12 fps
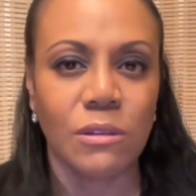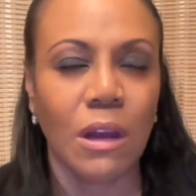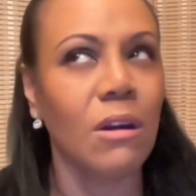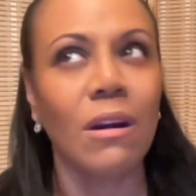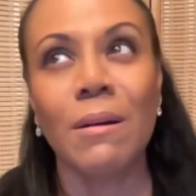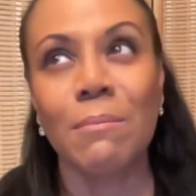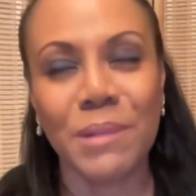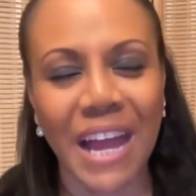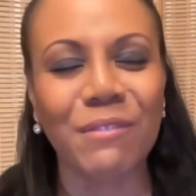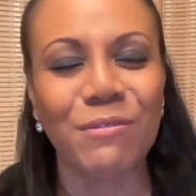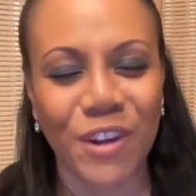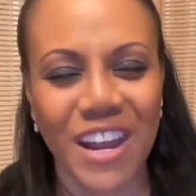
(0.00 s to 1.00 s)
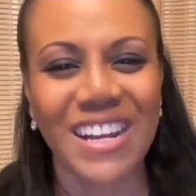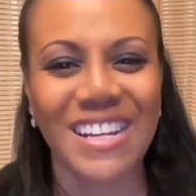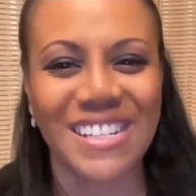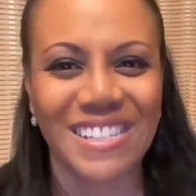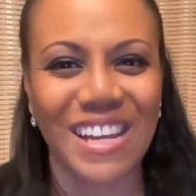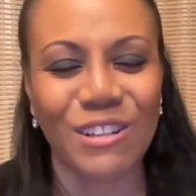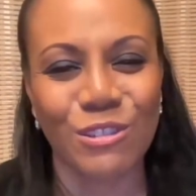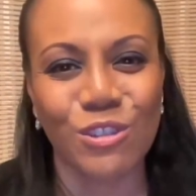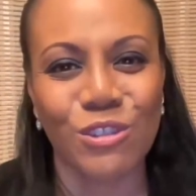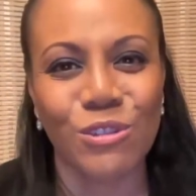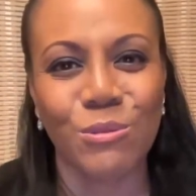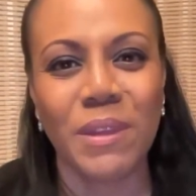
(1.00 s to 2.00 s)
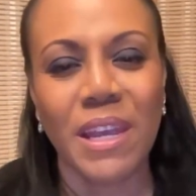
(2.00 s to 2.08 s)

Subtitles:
or a Black Friday sale too,